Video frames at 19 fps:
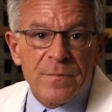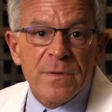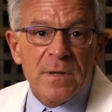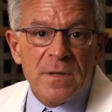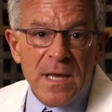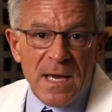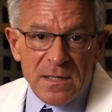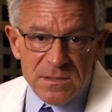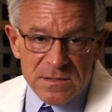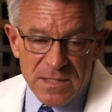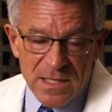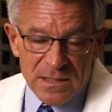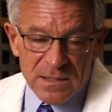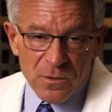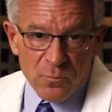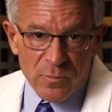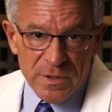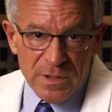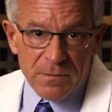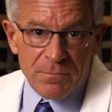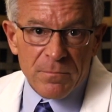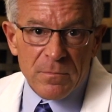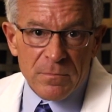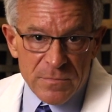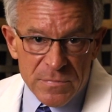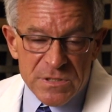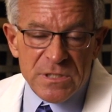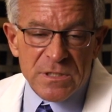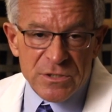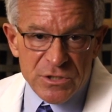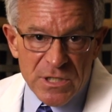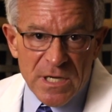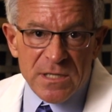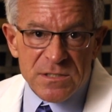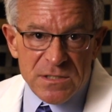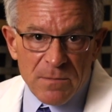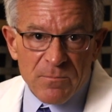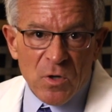The next thing that we
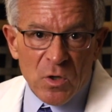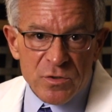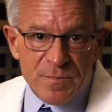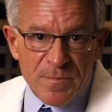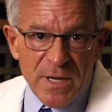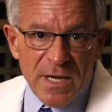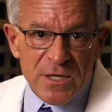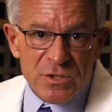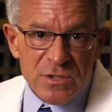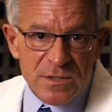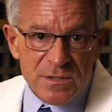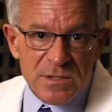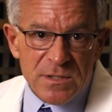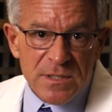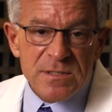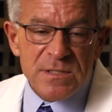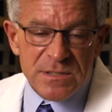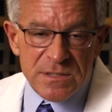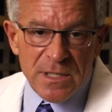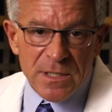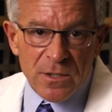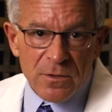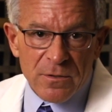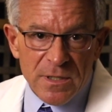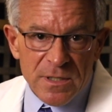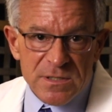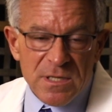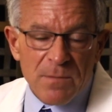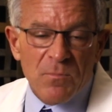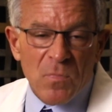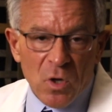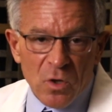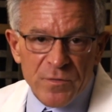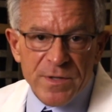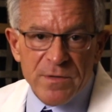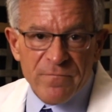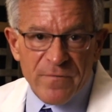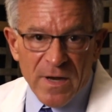suggest that most patients consider is a
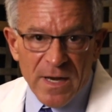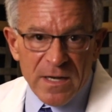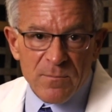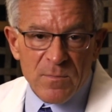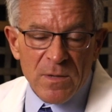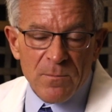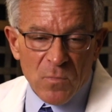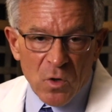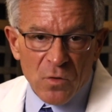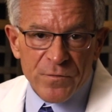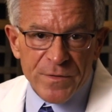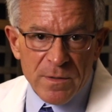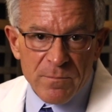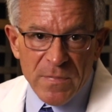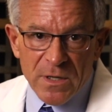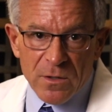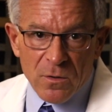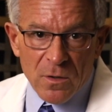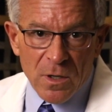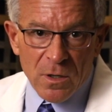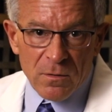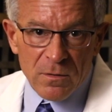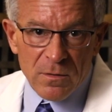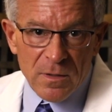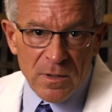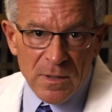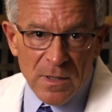multivitamin, multimineral.